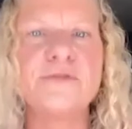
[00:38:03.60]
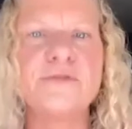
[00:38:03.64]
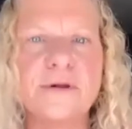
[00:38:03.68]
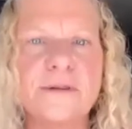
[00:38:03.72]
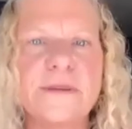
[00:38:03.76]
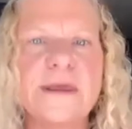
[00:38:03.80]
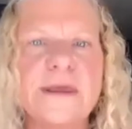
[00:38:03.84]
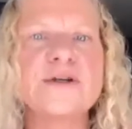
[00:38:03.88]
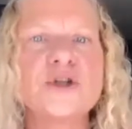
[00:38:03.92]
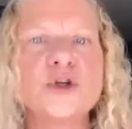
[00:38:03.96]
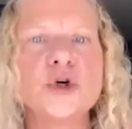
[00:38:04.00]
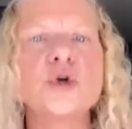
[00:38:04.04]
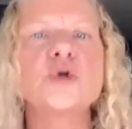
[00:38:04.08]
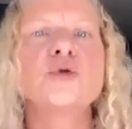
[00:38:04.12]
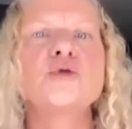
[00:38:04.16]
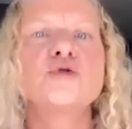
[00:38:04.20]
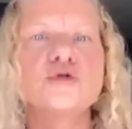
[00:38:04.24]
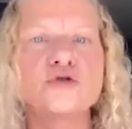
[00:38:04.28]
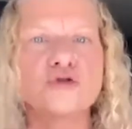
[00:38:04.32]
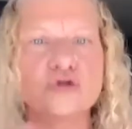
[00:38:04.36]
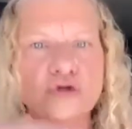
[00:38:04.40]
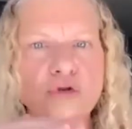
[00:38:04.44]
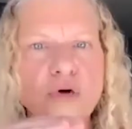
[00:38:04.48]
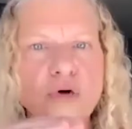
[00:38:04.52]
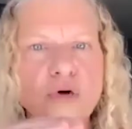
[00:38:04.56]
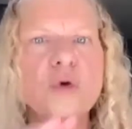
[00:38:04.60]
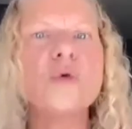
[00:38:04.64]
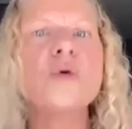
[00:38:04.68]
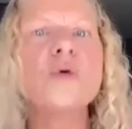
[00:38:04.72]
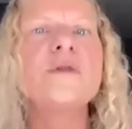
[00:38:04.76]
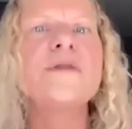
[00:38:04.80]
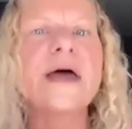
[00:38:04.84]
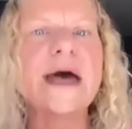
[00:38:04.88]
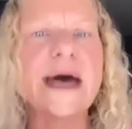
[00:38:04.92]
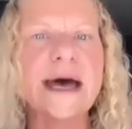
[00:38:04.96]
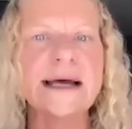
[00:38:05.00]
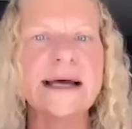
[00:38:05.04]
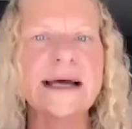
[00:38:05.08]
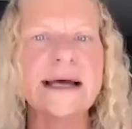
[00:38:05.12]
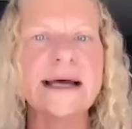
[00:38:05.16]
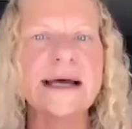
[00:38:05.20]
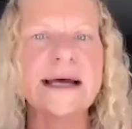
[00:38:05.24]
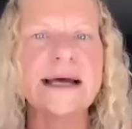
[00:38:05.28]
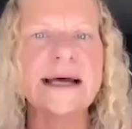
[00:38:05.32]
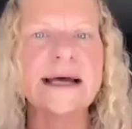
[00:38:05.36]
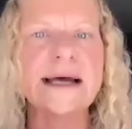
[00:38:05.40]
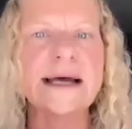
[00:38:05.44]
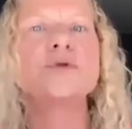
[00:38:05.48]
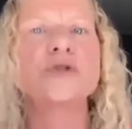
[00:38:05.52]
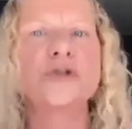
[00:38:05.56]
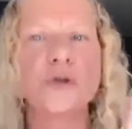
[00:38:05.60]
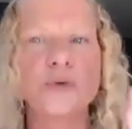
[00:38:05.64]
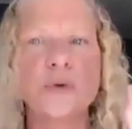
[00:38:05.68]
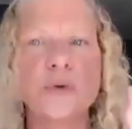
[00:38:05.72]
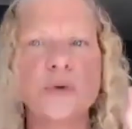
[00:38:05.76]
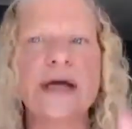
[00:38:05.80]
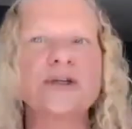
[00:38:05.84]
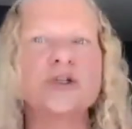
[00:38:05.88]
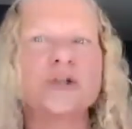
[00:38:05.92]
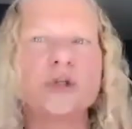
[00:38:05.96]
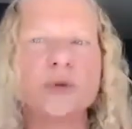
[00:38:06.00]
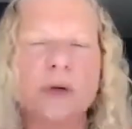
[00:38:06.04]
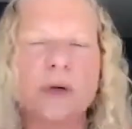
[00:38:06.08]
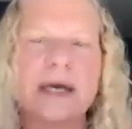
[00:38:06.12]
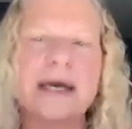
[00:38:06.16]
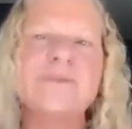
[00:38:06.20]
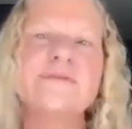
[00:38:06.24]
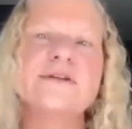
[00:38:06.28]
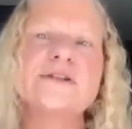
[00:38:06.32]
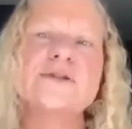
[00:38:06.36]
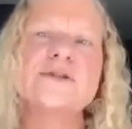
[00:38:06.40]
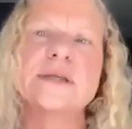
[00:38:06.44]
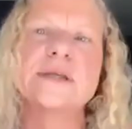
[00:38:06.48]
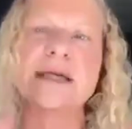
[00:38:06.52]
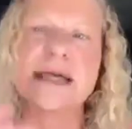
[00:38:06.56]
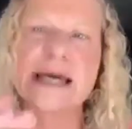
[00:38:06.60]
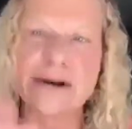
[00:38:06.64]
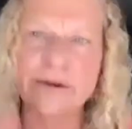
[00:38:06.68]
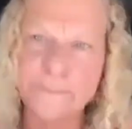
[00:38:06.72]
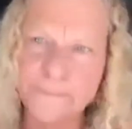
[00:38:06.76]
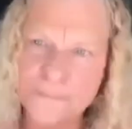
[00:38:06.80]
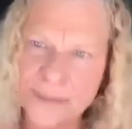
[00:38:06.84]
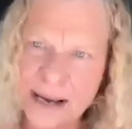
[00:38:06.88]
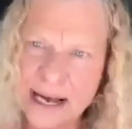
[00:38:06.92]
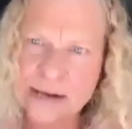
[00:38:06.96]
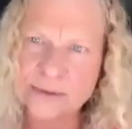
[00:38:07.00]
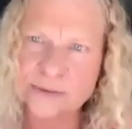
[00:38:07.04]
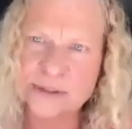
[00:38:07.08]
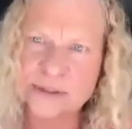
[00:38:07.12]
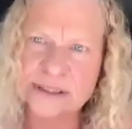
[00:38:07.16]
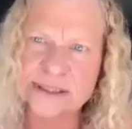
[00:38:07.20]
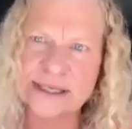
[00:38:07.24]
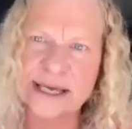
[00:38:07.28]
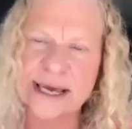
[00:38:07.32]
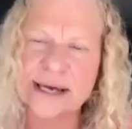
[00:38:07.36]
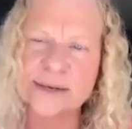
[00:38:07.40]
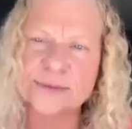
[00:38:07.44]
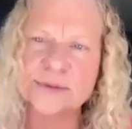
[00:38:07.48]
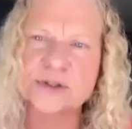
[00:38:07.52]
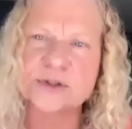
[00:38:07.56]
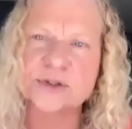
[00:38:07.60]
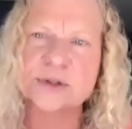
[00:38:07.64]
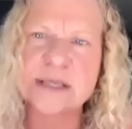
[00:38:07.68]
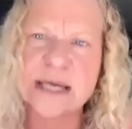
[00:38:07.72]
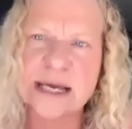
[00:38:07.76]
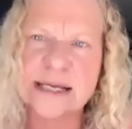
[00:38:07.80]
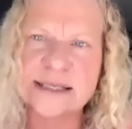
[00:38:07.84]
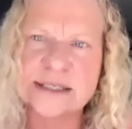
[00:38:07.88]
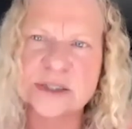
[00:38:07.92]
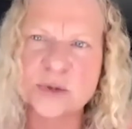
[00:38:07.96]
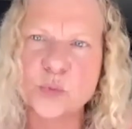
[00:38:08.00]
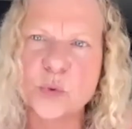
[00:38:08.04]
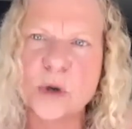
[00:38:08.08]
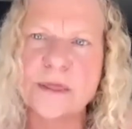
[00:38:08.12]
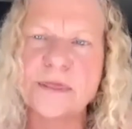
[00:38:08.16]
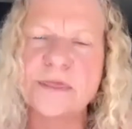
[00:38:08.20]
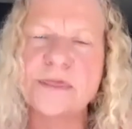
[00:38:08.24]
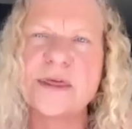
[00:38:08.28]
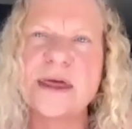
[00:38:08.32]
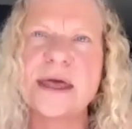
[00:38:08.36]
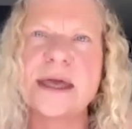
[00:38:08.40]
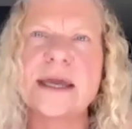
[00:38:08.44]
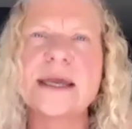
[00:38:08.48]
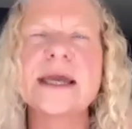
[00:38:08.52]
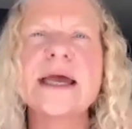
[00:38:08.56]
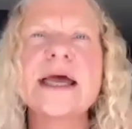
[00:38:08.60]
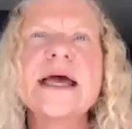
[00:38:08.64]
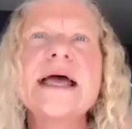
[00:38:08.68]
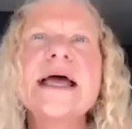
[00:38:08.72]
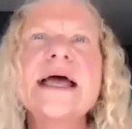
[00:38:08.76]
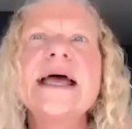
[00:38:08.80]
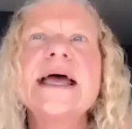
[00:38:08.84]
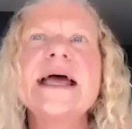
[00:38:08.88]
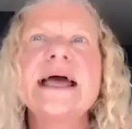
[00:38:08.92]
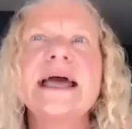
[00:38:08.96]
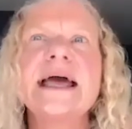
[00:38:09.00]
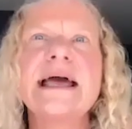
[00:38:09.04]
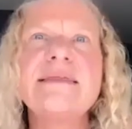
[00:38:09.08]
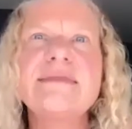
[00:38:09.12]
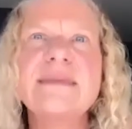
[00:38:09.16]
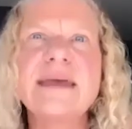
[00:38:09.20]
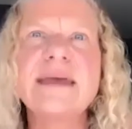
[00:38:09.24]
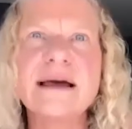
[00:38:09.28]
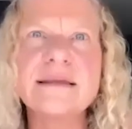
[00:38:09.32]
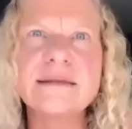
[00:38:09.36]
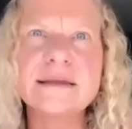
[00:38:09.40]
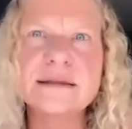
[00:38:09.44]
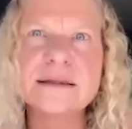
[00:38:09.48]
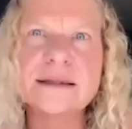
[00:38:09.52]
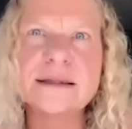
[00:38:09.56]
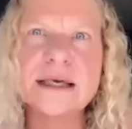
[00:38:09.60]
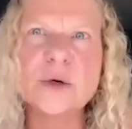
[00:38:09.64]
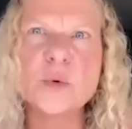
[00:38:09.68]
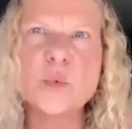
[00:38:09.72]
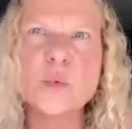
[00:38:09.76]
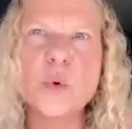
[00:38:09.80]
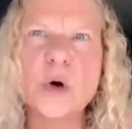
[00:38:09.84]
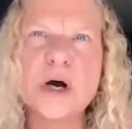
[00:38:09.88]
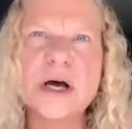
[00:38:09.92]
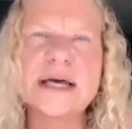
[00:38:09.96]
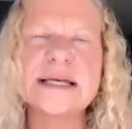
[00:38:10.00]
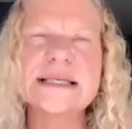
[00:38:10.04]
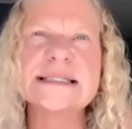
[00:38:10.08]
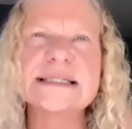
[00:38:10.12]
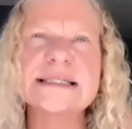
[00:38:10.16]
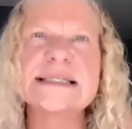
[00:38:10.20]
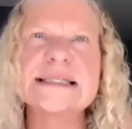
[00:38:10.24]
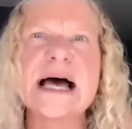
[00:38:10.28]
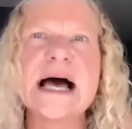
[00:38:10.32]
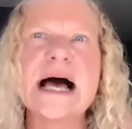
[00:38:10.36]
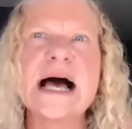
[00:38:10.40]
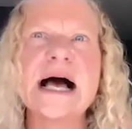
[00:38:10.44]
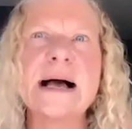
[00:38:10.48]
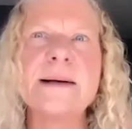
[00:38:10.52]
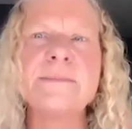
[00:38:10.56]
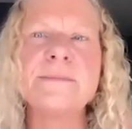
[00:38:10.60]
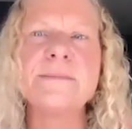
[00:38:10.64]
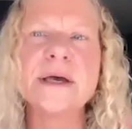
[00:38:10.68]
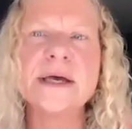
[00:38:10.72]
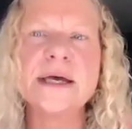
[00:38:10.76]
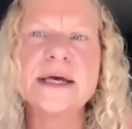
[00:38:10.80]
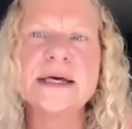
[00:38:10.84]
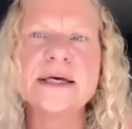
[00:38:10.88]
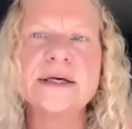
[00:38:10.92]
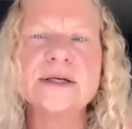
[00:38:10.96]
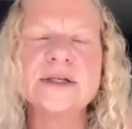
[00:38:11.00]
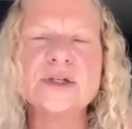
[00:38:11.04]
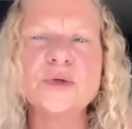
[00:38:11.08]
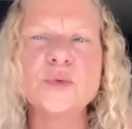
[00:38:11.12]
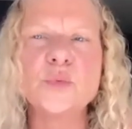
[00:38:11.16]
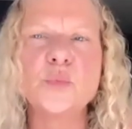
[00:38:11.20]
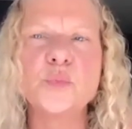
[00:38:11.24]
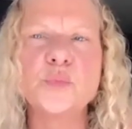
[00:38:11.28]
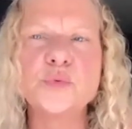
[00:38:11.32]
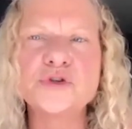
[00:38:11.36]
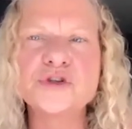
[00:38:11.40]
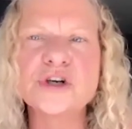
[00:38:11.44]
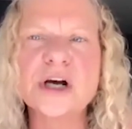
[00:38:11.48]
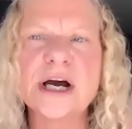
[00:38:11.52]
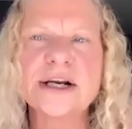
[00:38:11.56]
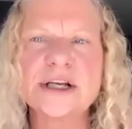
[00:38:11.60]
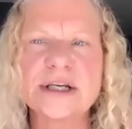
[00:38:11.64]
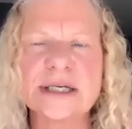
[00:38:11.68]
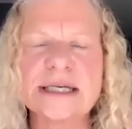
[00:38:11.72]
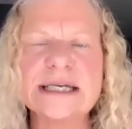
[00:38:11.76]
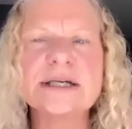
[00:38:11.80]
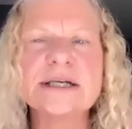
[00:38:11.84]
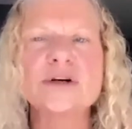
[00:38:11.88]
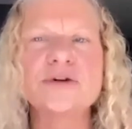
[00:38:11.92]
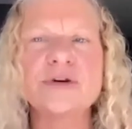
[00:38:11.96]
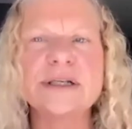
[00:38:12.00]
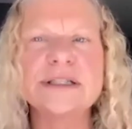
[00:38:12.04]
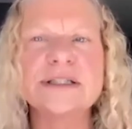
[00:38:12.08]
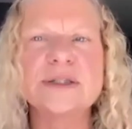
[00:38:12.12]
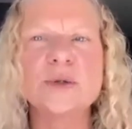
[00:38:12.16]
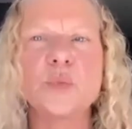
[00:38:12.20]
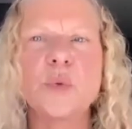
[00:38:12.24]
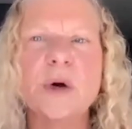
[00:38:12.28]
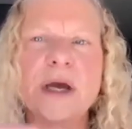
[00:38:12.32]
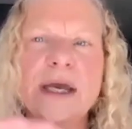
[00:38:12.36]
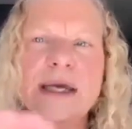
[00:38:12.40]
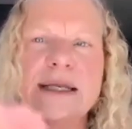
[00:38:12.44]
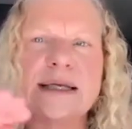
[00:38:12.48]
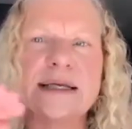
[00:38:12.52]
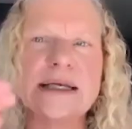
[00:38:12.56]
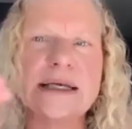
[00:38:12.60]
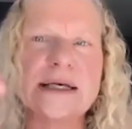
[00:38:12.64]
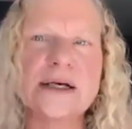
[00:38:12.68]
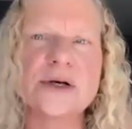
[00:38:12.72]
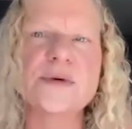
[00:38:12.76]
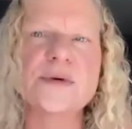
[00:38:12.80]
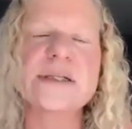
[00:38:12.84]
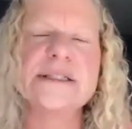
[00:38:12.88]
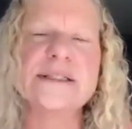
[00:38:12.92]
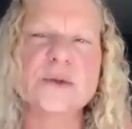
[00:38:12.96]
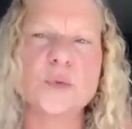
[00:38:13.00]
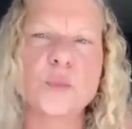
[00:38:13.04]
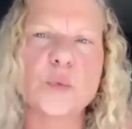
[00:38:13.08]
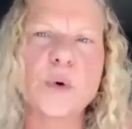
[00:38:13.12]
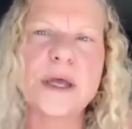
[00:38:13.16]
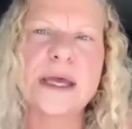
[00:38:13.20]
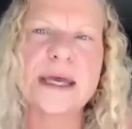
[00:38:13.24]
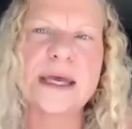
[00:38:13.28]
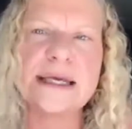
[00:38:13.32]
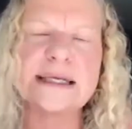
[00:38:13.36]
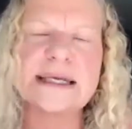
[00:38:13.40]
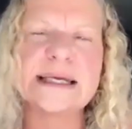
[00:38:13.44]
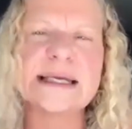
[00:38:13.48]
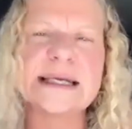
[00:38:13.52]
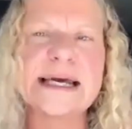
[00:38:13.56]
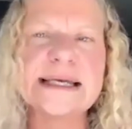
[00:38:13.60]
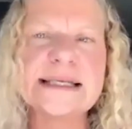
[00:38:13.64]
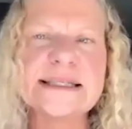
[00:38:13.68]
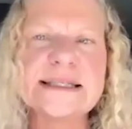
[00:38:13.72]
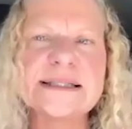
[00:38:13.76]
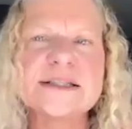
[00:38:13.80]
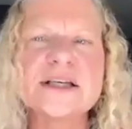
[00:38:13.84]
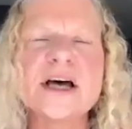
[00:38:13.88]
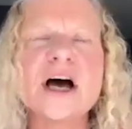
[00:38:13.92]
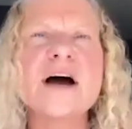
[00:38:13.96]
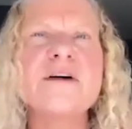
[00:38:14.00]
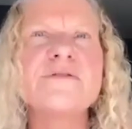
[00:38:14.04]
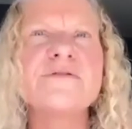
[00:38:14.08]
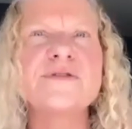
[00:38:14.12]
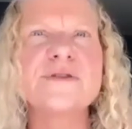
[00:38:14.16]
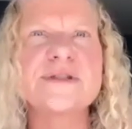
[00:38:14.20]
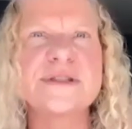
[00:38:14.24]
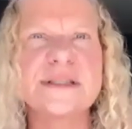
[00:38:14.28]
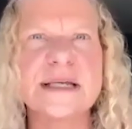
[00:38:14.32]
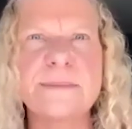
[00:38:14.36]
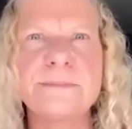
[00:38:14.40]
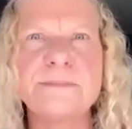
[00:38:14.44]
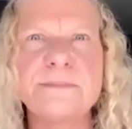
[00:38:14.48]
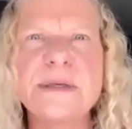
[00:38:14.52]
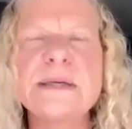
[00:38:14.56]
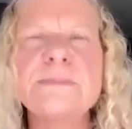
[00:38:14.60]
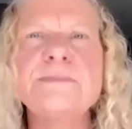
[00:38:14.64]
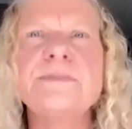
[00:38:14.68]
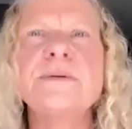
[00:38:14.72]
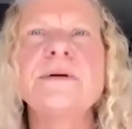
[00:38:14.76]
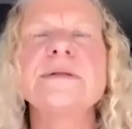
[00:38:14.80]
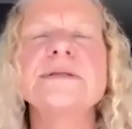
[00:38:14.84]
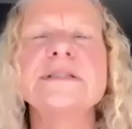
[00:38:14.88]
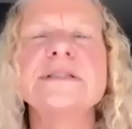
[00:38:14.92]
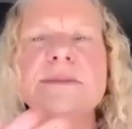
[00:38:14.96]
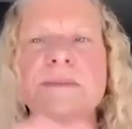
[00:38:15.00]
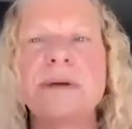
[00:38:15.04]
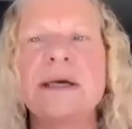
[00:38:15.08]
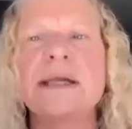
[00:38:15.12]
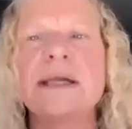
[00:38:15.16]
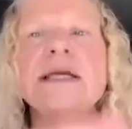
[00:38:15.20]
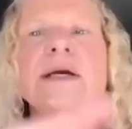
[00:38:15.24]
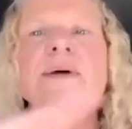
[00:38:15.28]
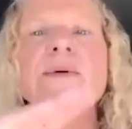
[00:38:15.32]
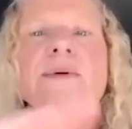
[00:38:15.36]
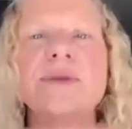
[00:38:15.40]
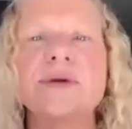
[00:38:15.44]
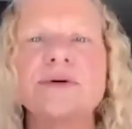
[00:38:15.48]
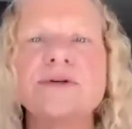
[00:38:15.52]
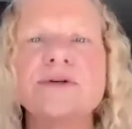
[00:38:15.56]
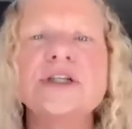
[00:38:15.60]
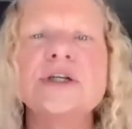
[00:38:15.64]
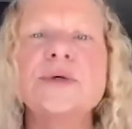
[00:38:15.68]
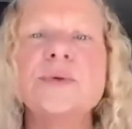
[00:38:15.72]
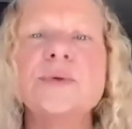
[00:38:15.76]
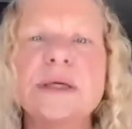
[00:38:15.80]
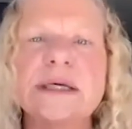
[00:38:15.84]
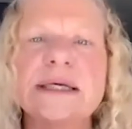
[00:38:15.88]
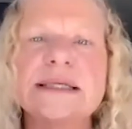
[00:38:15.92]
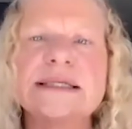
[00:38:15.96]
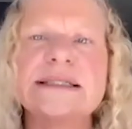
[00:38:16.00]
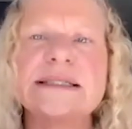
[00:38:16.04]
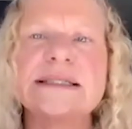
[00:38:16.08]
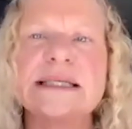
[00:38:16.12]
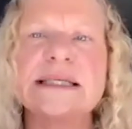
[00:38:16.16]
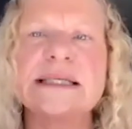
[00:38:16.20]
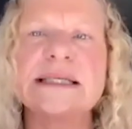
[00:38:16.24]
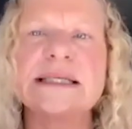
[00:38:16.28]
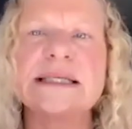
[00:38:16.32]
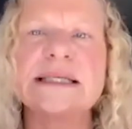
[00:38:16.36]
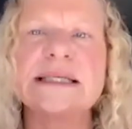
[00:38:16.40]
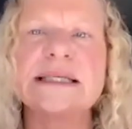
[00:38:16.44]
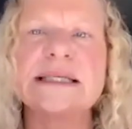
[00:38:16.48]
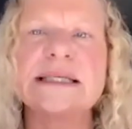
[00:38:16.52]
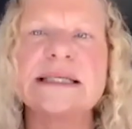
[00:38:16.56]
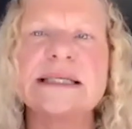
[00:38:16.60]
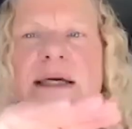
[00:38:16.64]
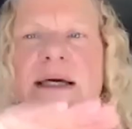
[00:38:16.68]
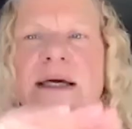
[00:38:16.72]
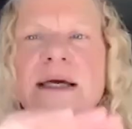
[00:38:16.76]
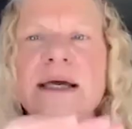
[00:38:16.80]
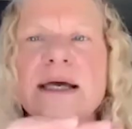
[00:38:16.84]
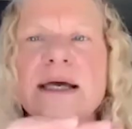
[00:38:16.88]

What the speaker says: that you control that and don't do too heavy so they kind of bounce down. So that's one thing. And the other thing was, you try to increase the weight and increase the weight. And I saw for some people, depending on what they're doing, it seems to be